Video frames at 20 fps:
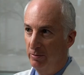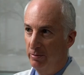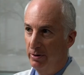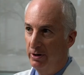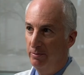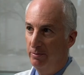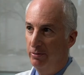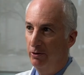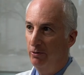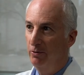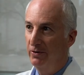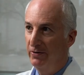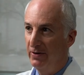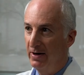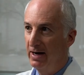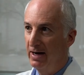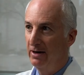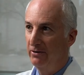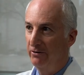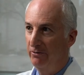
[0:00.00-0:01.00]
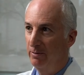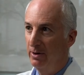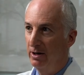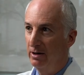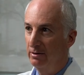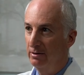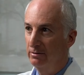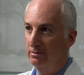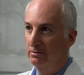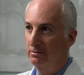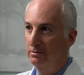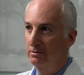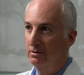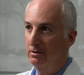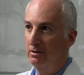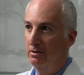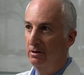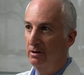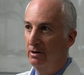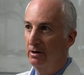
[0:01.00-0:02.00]
People with asthma
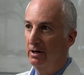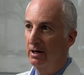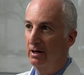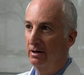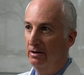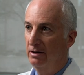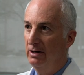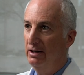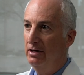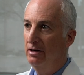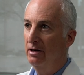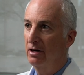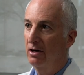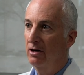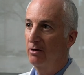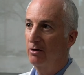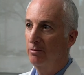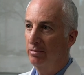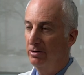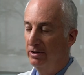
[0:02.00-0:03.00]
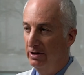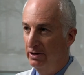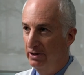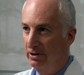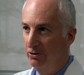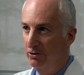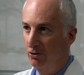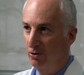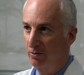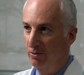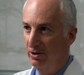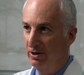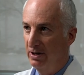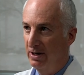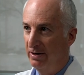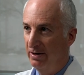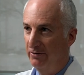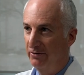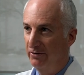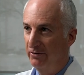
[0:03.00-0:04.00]
can lead completely normal
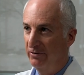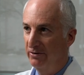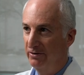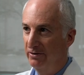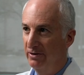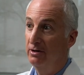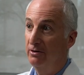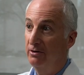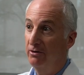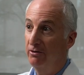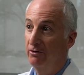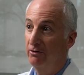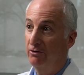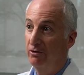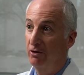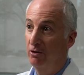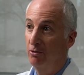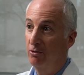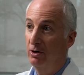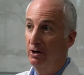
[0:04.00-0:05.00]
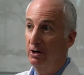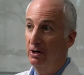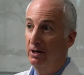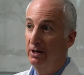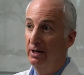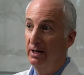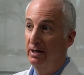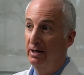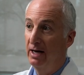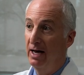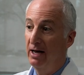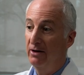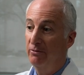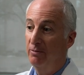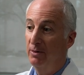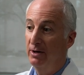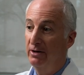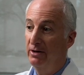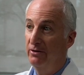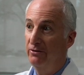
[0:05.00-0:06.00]
lives. So,
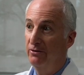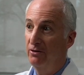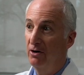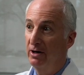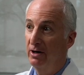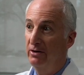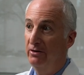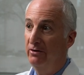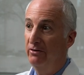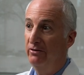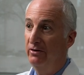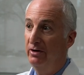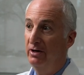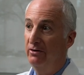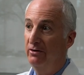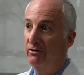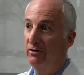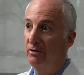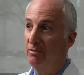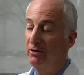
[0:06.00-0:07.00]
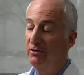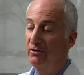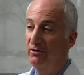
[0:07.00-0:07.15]
asthma is not a disease to be